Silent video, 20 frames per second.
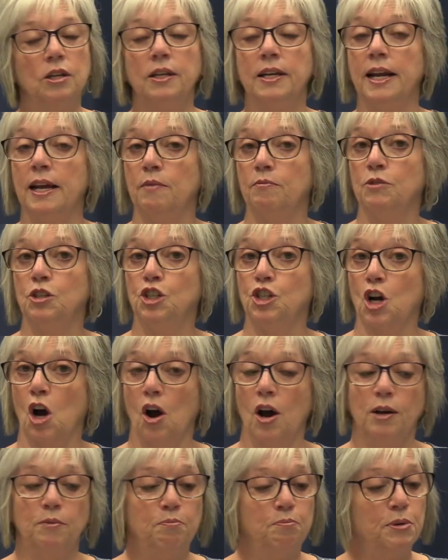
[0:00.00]
named
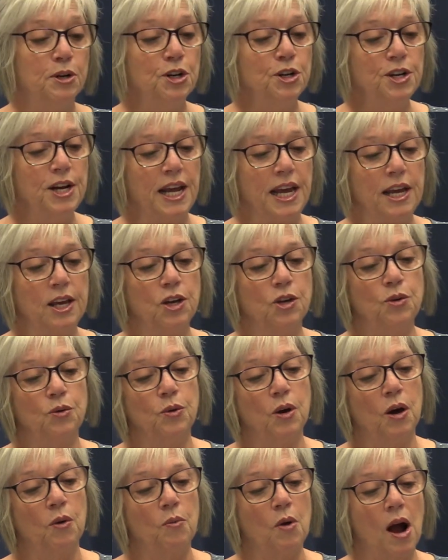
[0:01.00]
John Birnie,
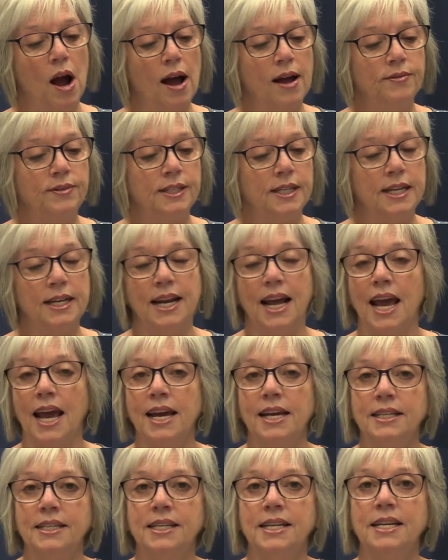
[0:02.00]
who arrived in
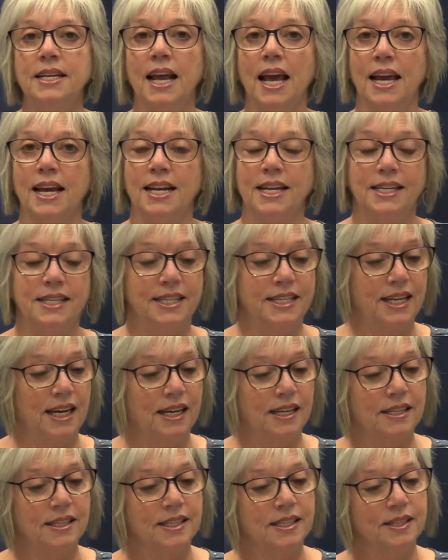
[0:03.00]

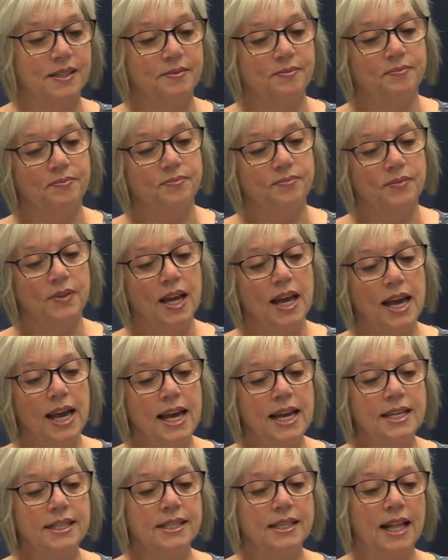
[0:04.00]
1886.
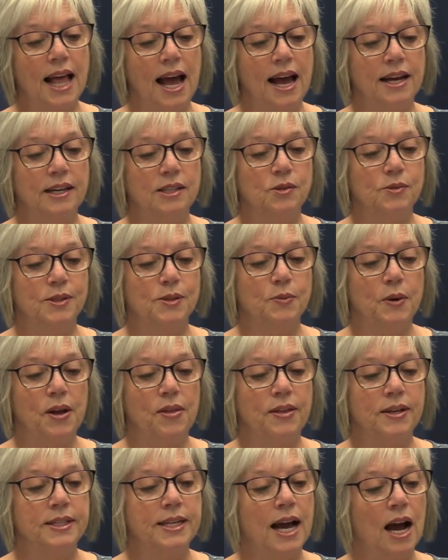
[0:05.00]
His land was where
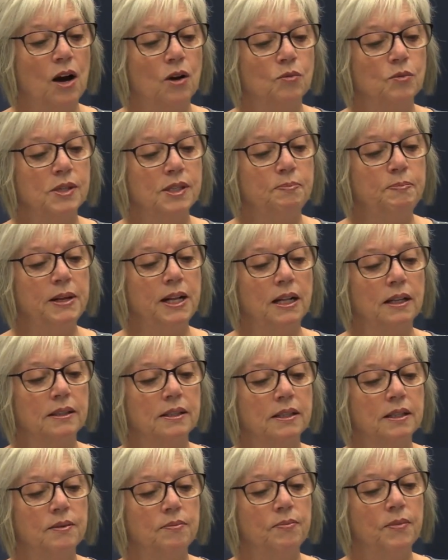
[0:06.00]
the town was
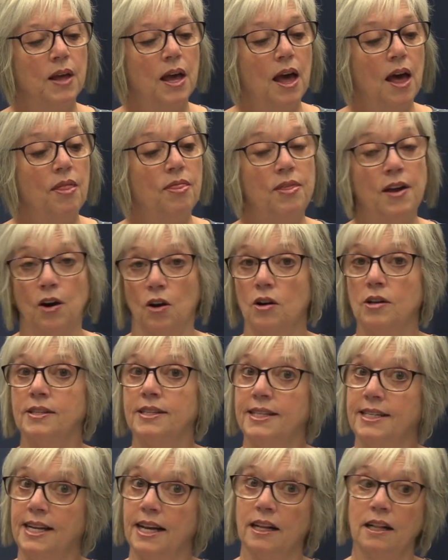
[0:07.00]
built. There are
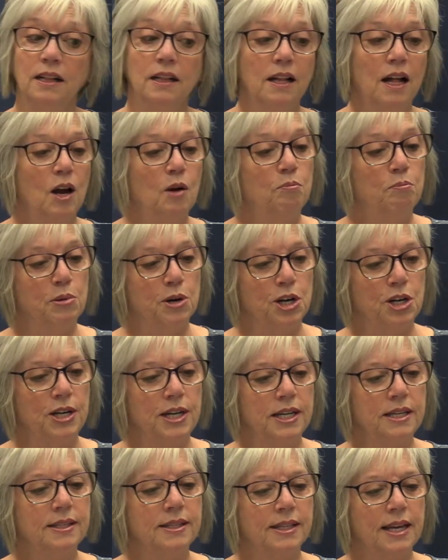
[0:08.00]
still
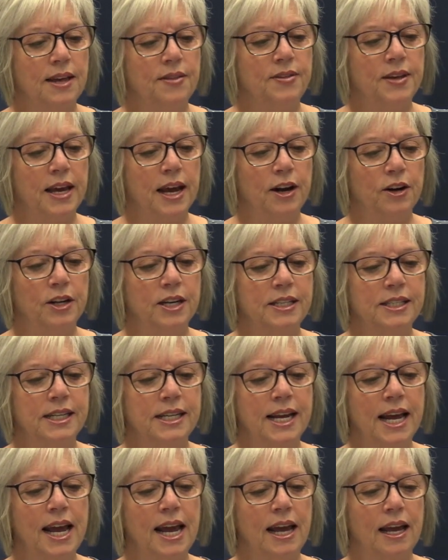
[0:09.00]
Birnies in the area
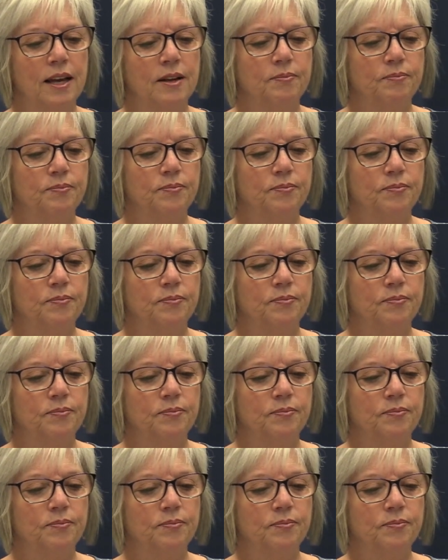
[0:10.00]
today.